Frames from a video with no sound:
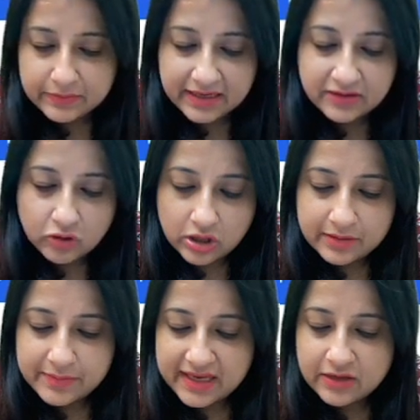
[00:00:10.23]
in
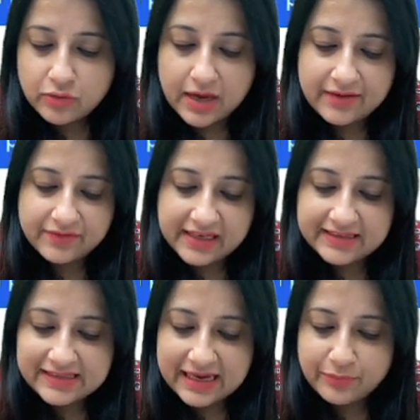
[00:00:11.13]
column A you have
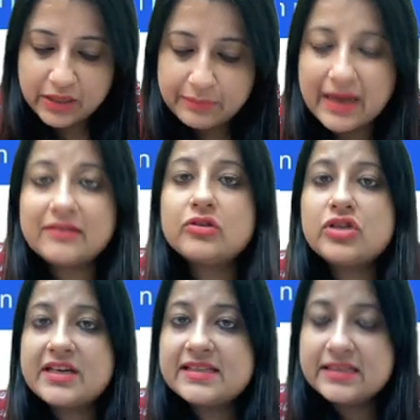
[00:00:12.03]
things like
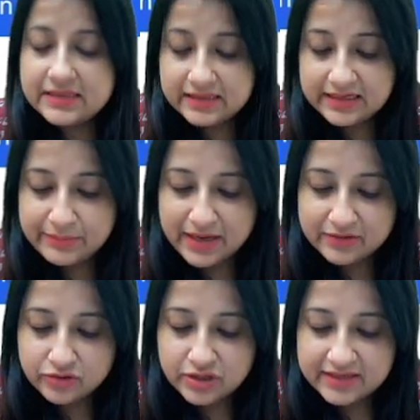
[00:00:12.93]
pre-pathogenesis, early
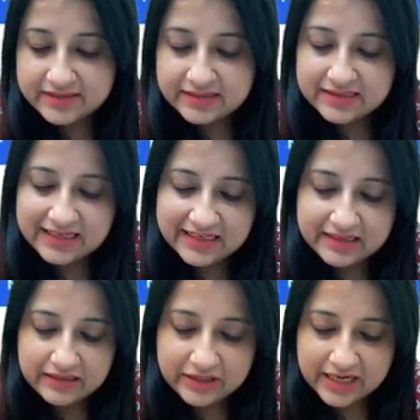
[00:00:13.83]
pathogenesis,
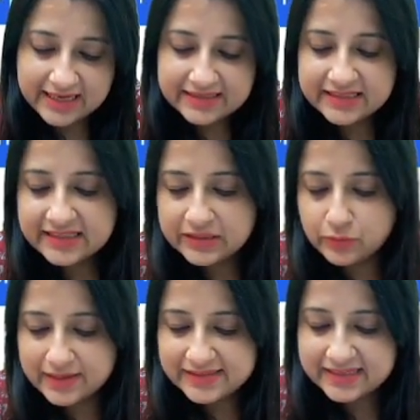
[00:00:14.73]
clinical horizon,
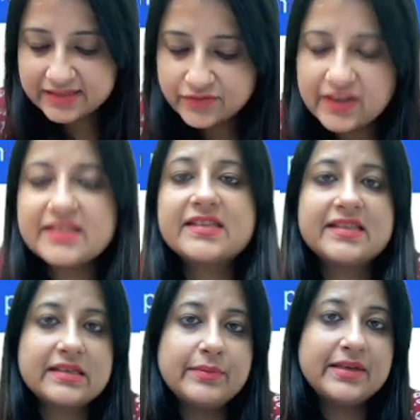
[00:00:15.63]
convalescence phase,
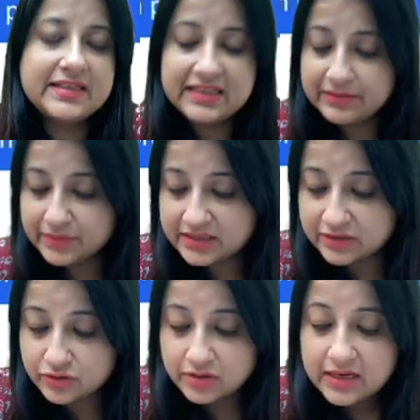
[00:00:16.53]
disability
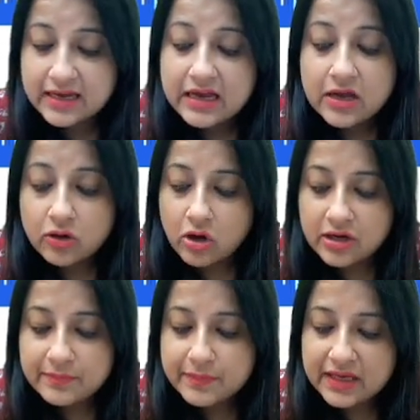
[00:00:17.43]
limitation.
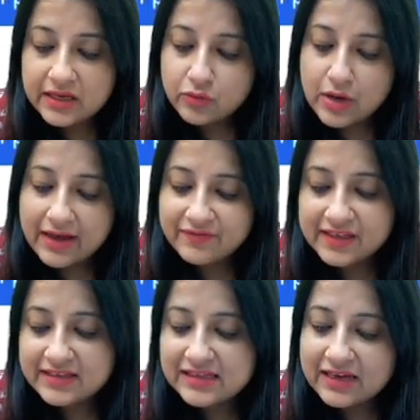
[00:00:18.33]
Column B you have
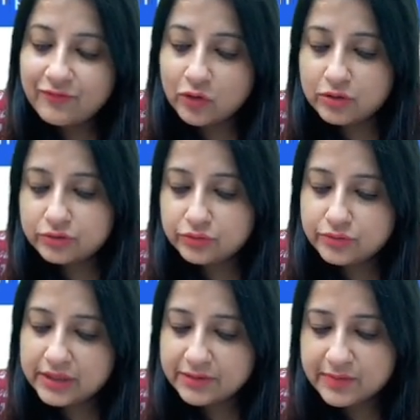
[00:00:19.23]
things like follow through,
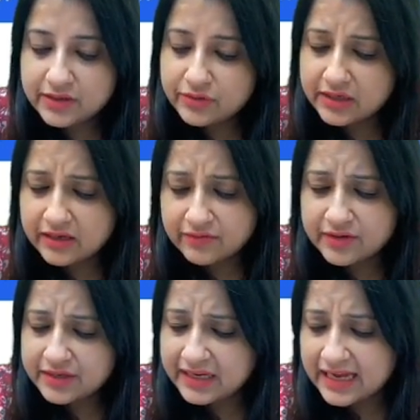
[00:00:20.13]
treatment to
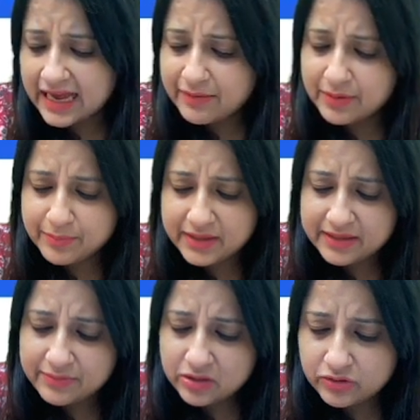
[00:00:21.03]
recover, rehab,
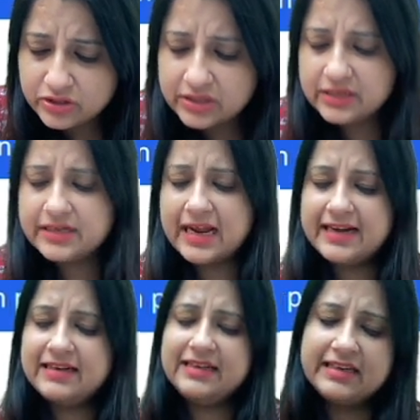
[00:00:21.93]
epidemiological
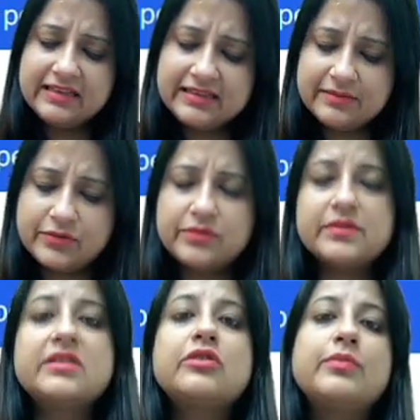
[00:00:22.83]
triad, clinical symptoms,
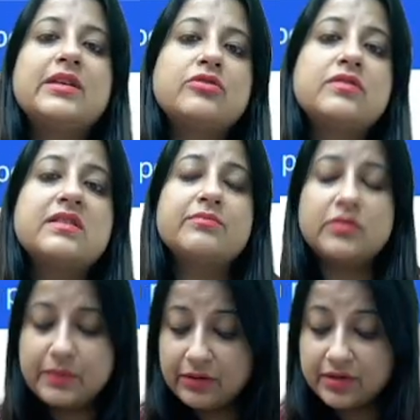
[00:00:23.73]
incubation
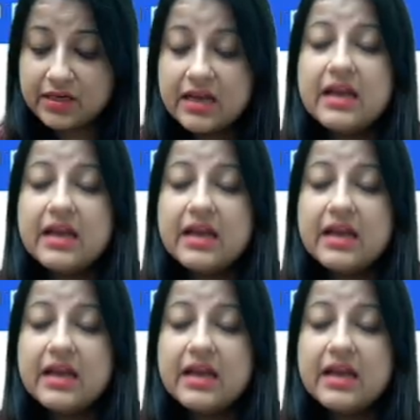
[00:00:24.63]
period.